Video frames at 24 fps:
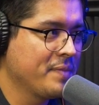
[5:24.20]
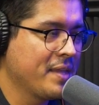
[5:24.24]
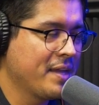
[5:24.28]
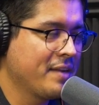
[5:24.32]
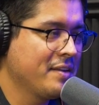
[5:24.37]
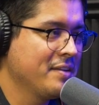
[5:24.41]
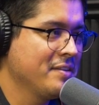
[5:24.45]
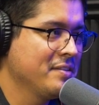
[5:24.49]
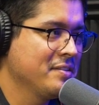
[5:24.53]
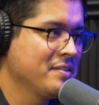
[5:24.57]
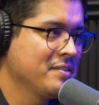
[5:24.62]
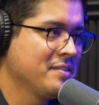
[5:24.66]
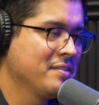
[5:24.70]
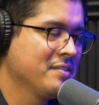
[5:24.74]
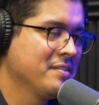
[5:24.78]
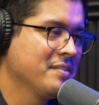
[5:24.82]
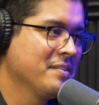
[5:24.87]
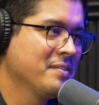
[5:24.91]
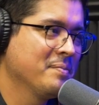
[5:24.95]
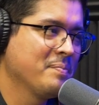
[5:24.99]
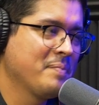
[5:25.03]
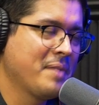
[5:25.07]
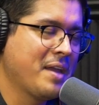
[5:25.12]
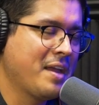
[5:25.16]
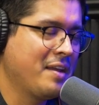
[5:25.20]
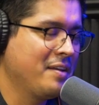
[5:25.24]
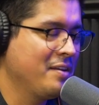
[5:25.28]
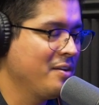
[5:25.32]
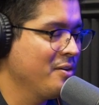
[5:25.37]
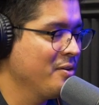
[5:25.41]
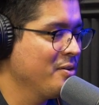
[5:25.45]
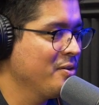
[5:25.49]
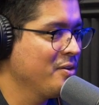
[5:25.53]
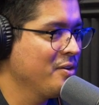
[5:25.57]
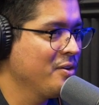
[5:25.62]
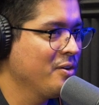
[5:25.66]
that is, man,
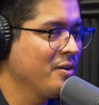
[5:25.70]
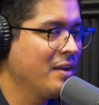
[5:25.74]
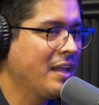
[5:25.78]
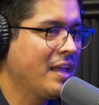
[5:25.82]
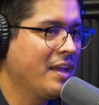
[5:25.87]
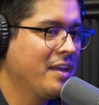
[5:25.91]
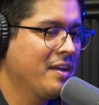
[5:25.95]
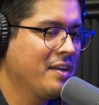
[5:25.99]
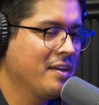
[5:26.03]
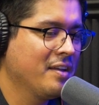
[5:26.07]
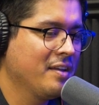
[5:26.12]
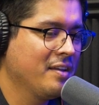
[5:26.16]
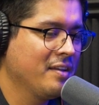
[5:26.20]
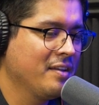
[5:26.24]
you're like